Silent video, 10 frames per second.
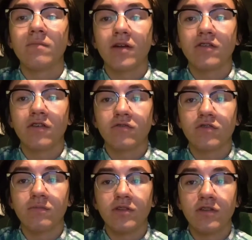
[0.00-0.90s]
my channel
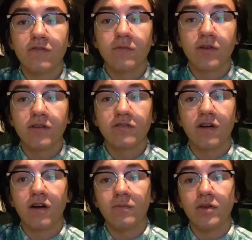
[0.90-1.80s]
is going to be different because
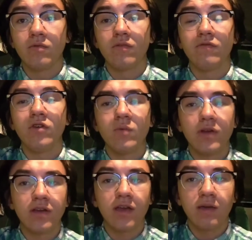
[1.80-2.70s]
I'll be
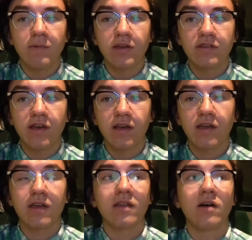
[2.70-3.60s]
reviewing gaming
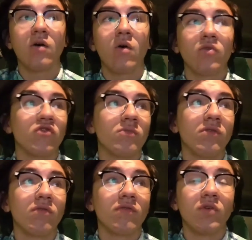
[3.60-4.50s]
tech and I'll also
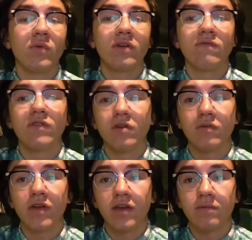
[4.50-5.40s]
be reviewing
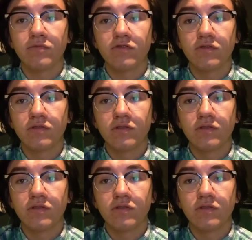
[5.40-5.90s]
video games.